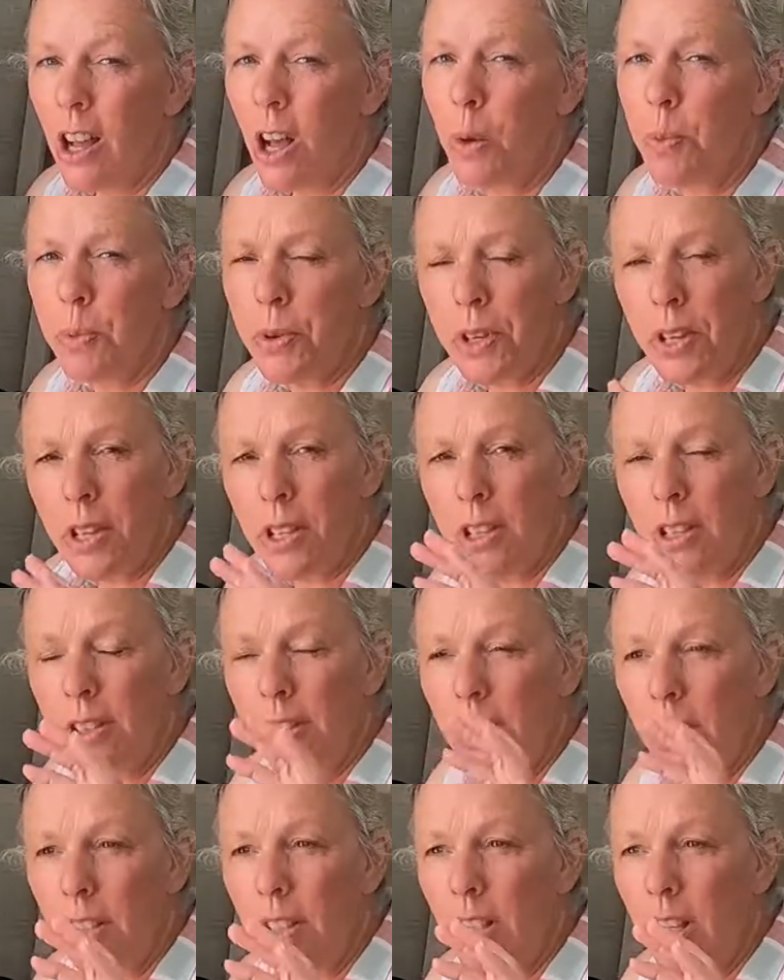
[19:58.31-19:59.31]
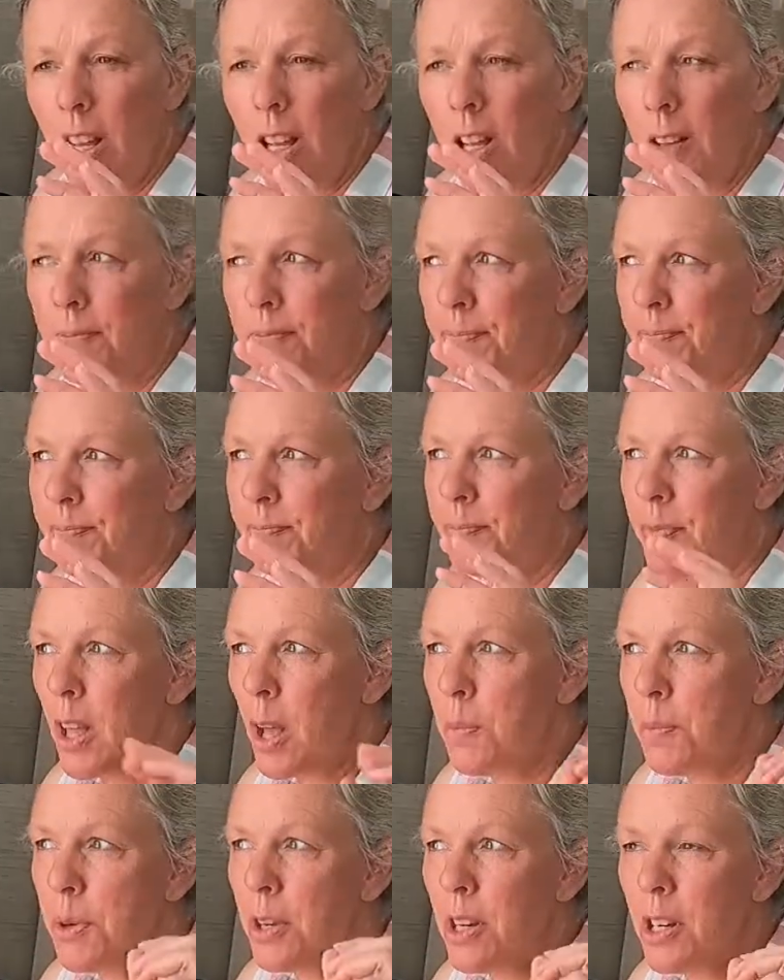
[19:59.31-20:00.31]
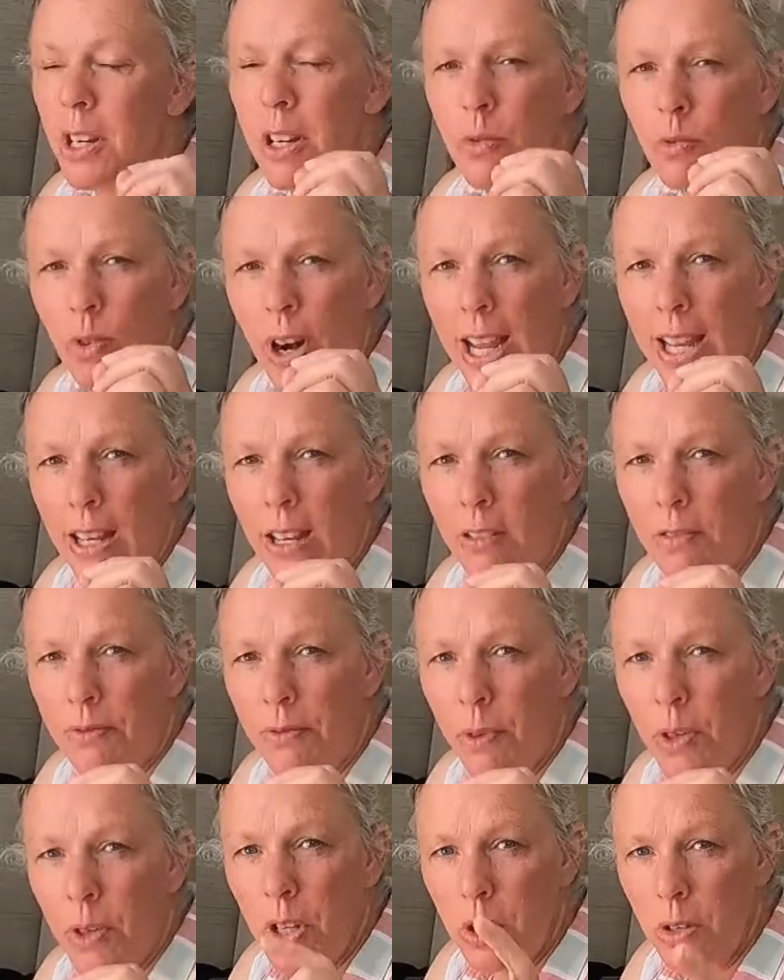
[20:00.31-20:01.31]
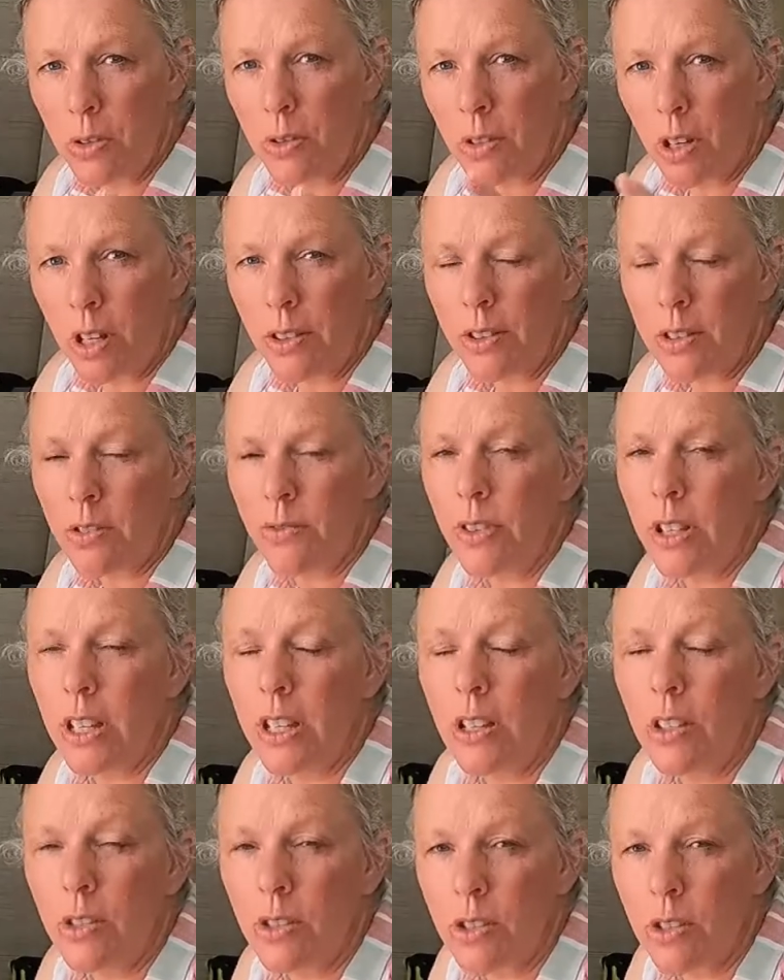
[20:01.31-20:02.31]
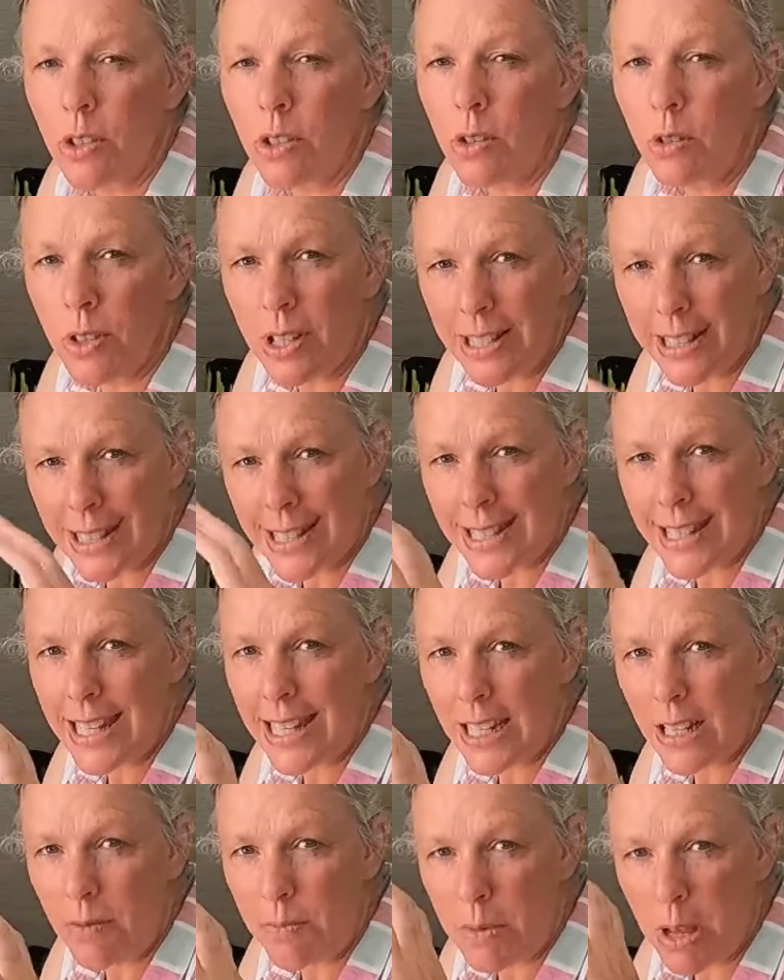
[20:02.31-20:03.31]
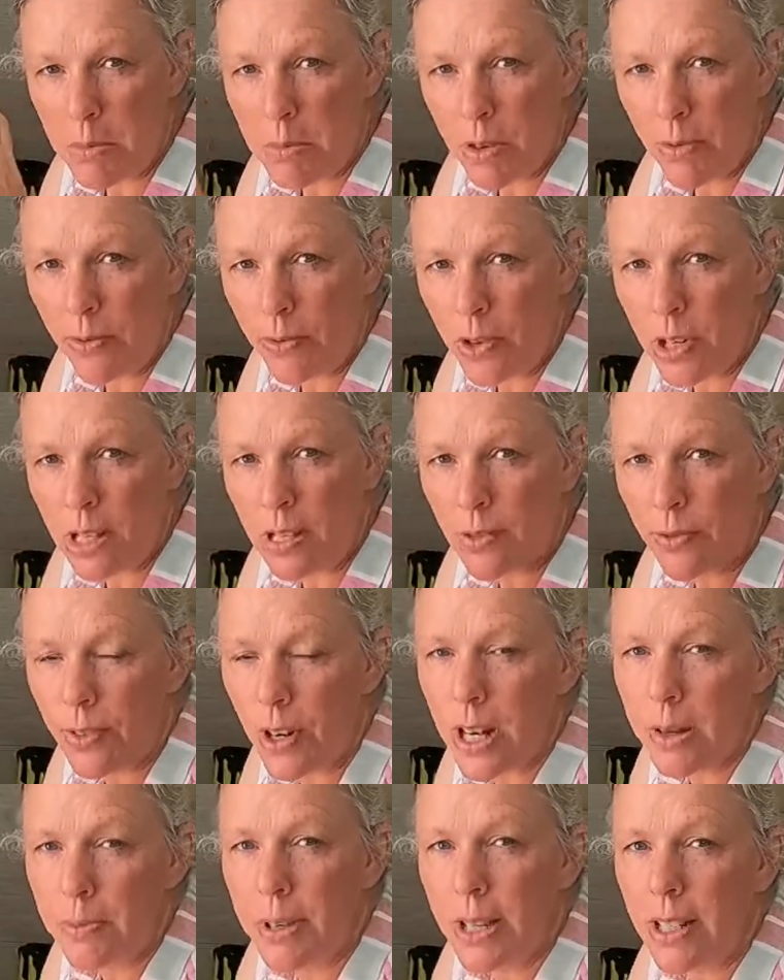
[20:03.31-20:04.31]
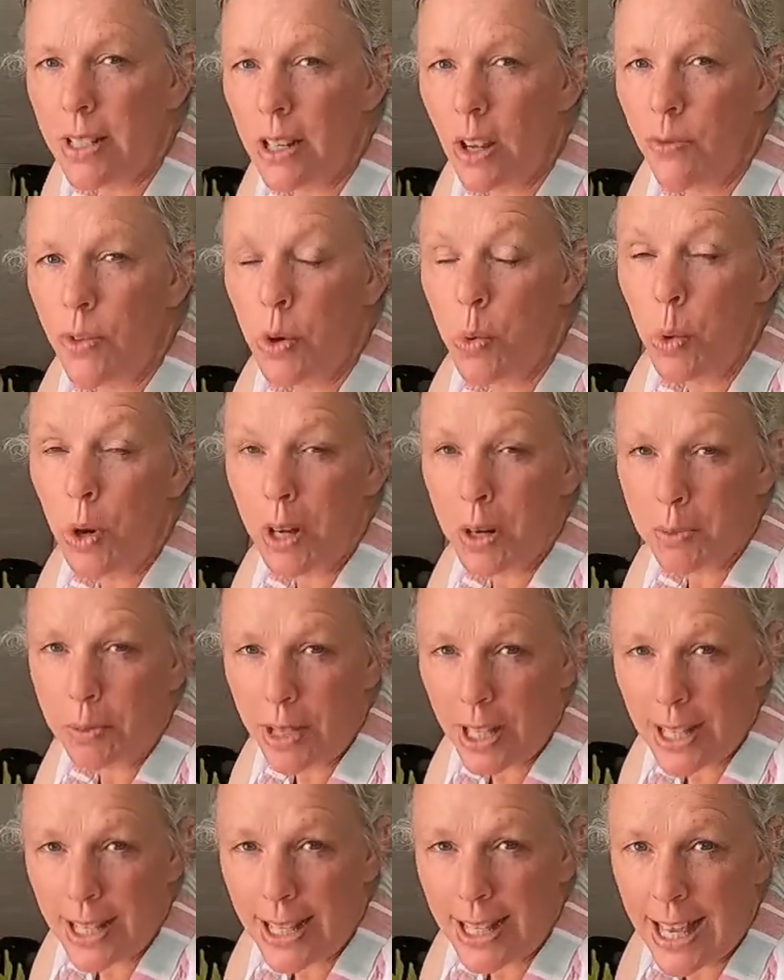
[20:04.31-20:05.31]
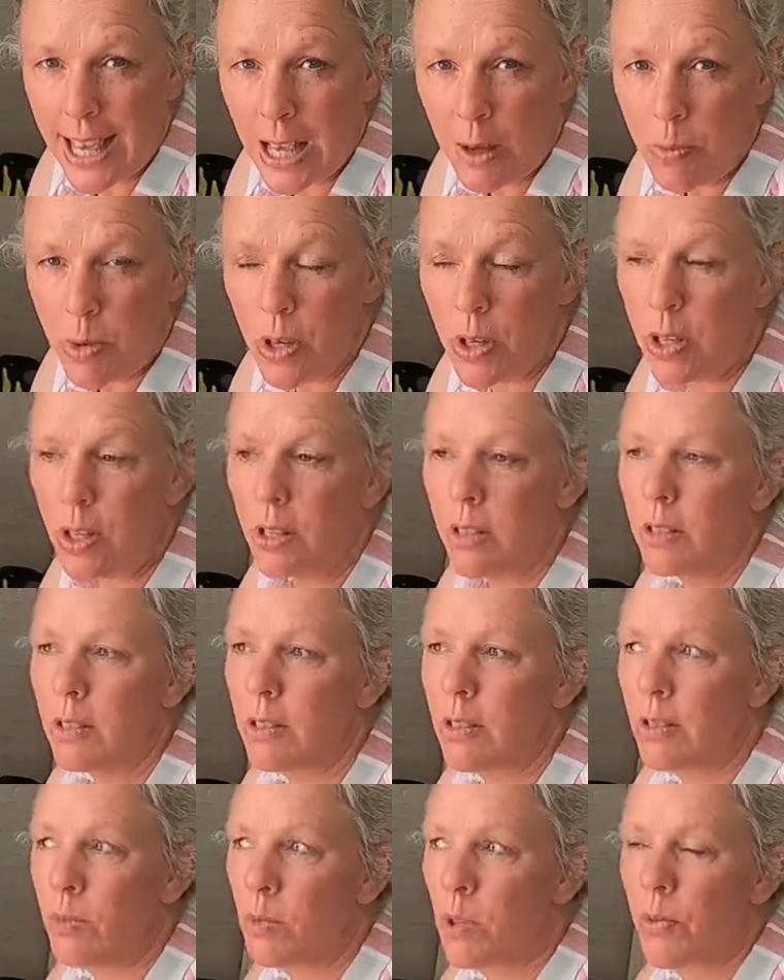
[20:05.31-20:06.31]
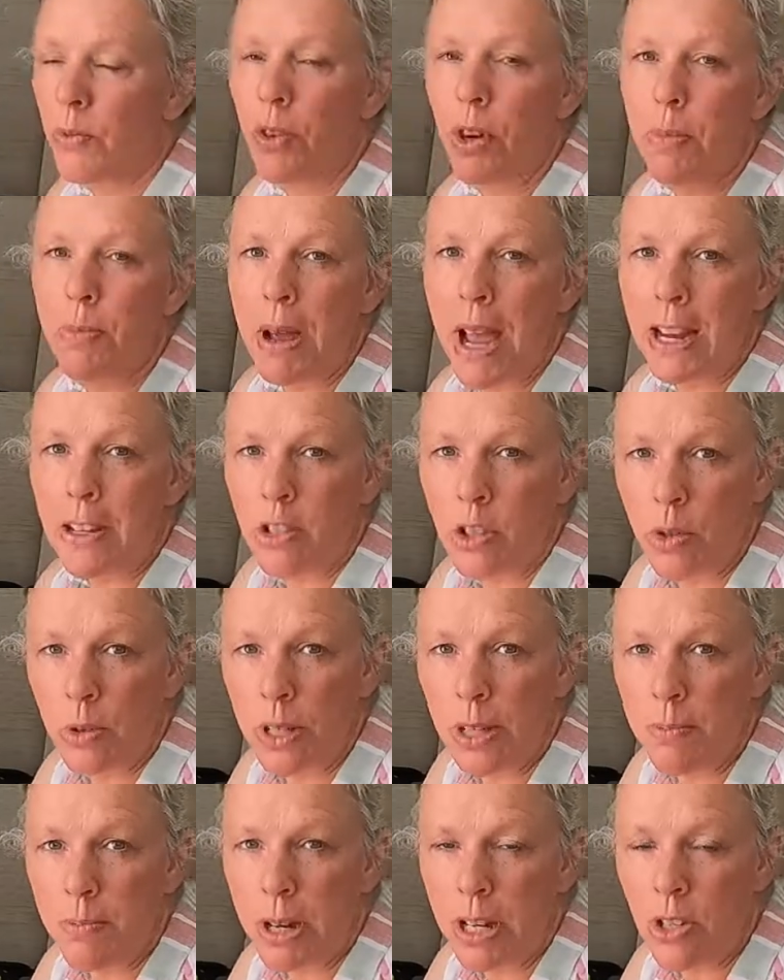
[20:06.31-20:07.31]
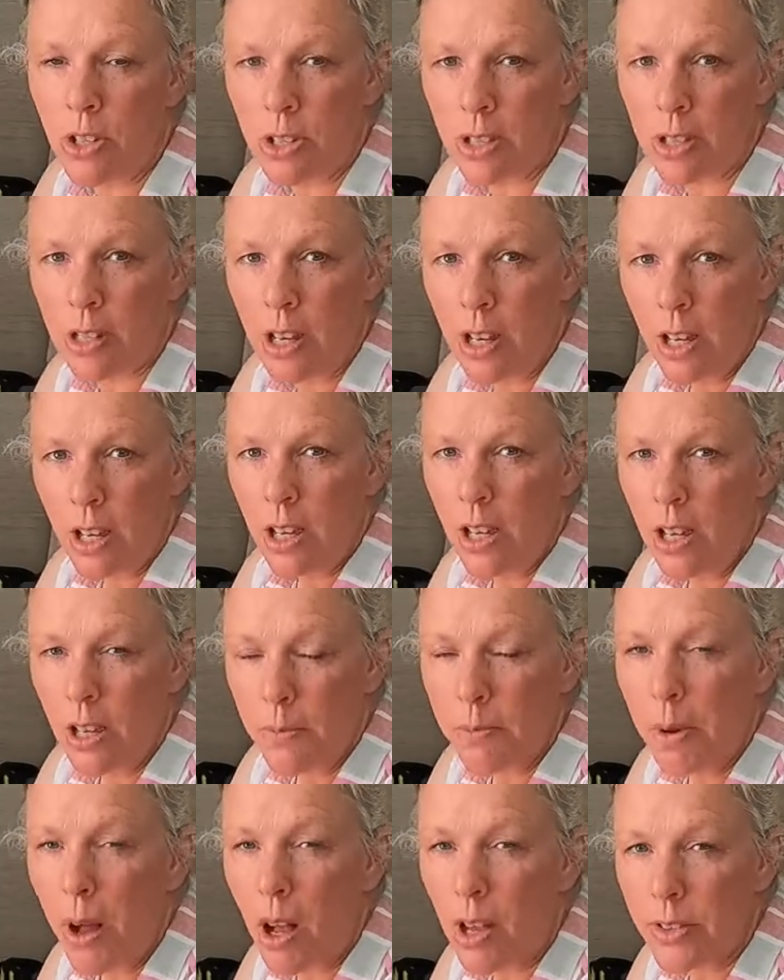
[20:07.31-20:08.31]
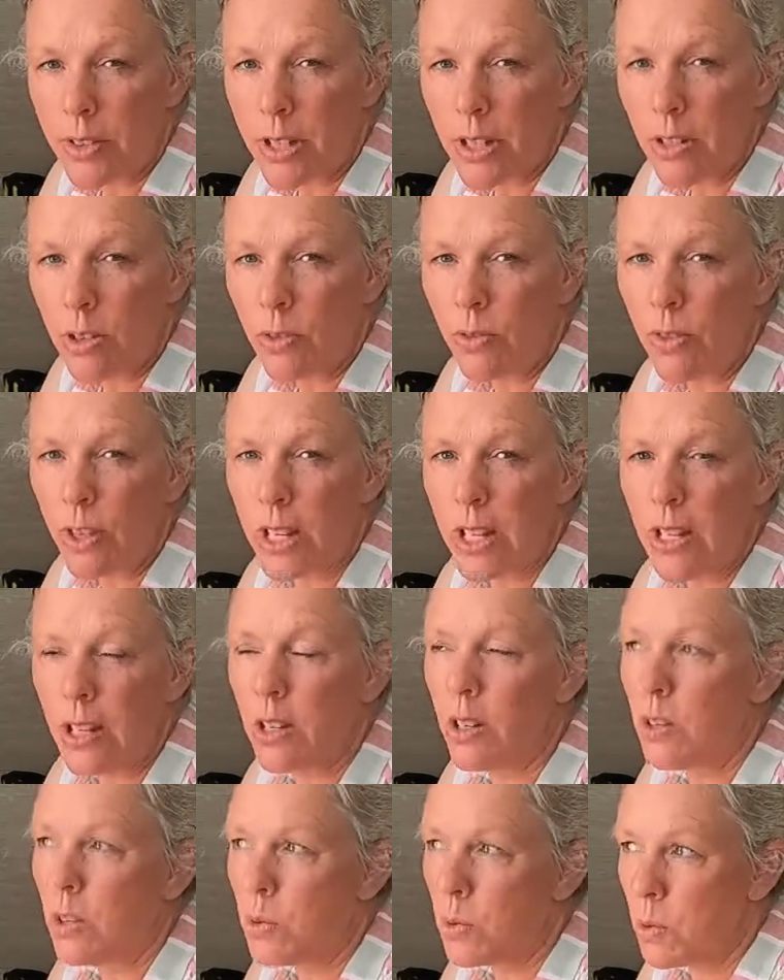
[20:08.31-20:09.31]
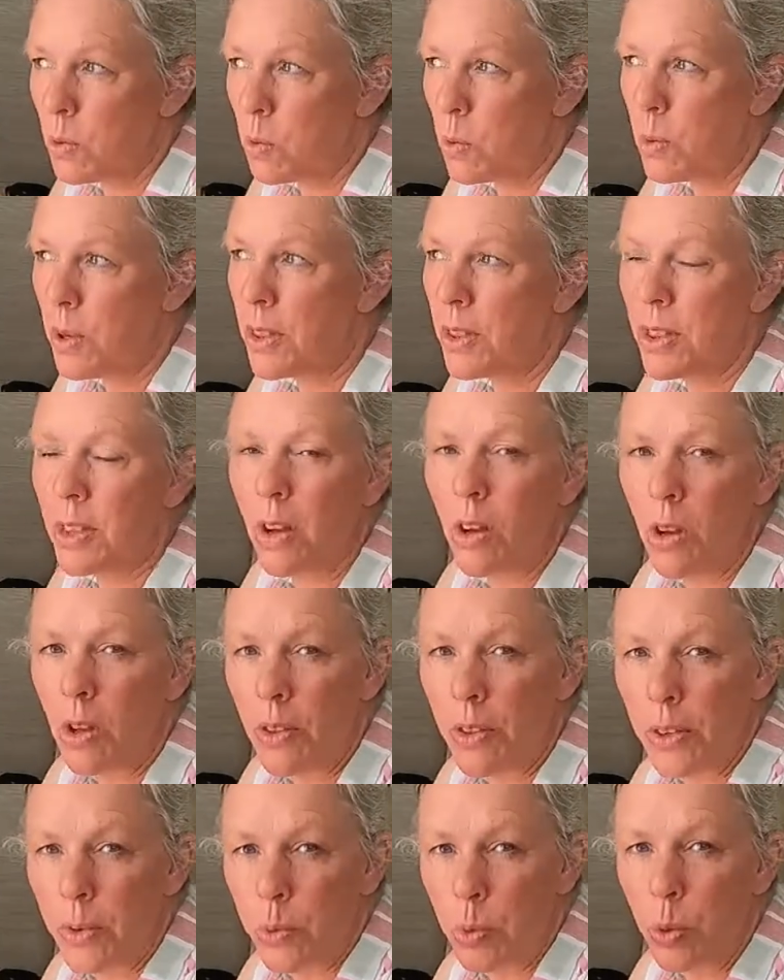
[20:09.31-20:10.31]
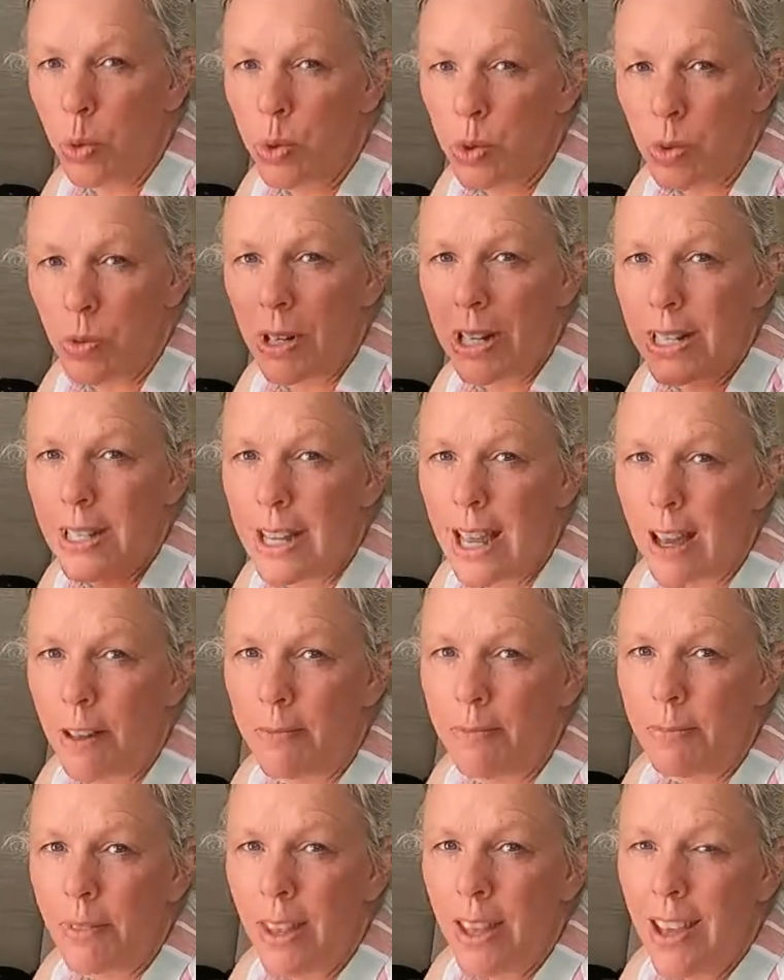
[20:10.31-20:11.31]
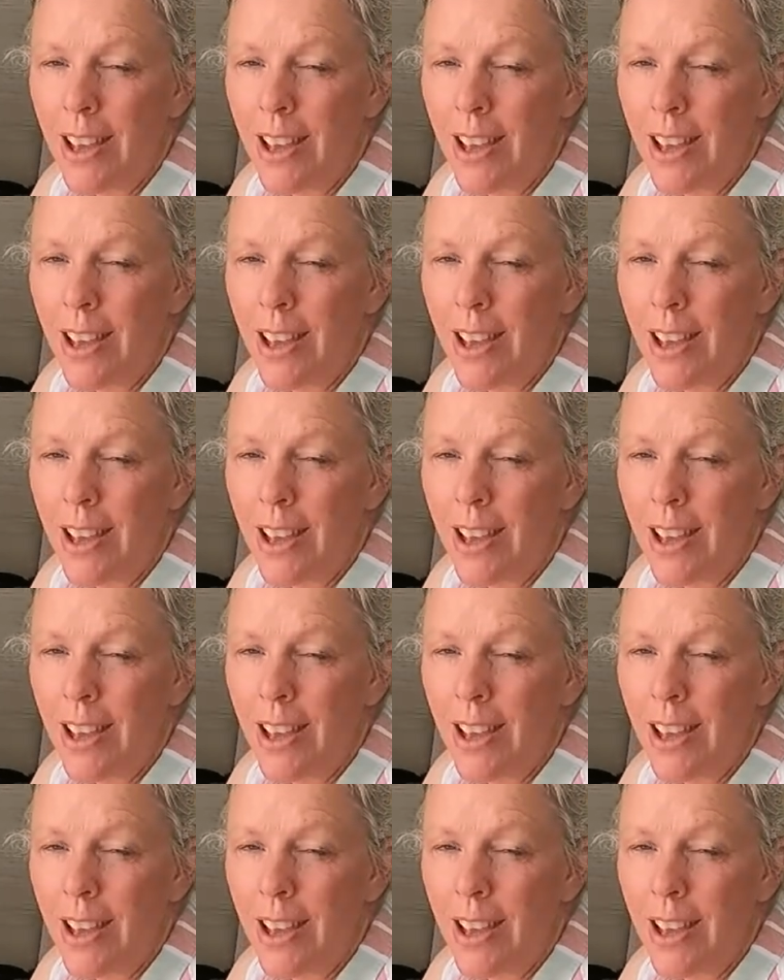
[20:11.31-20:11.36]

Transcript: I'll put a little, I'll put it in writing you on this video so you can see it and maybe freeze frame it. If you want to play the game, you can refer back to it by just pausing your video with all the rules written down.